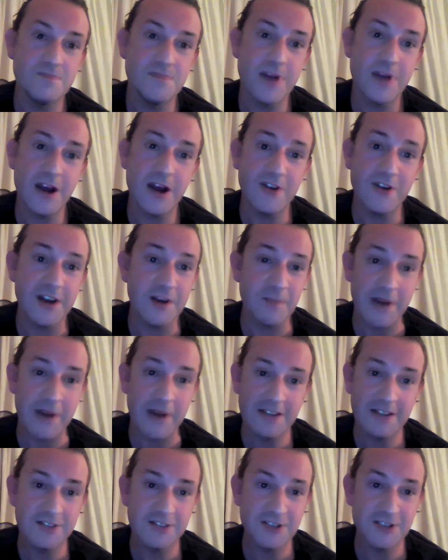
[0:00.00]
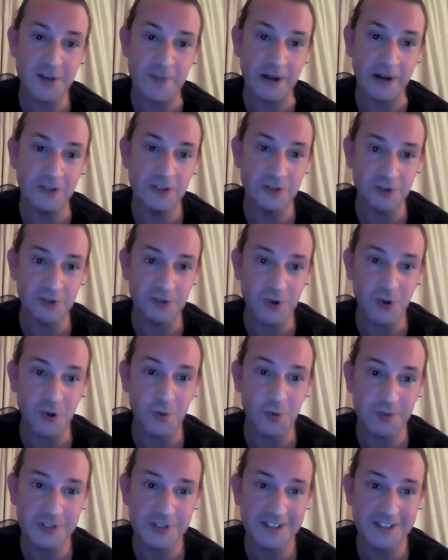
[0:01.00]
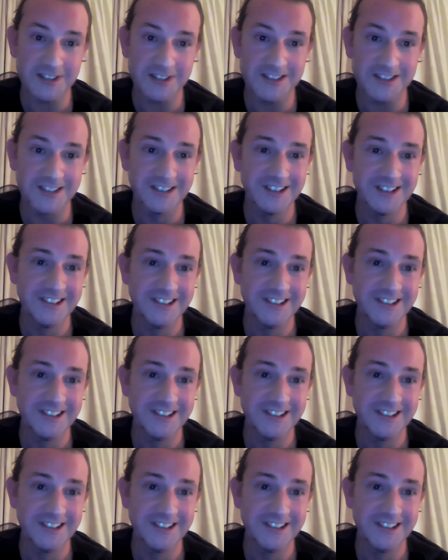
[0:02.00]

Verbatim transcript: burying mass amounts of corpses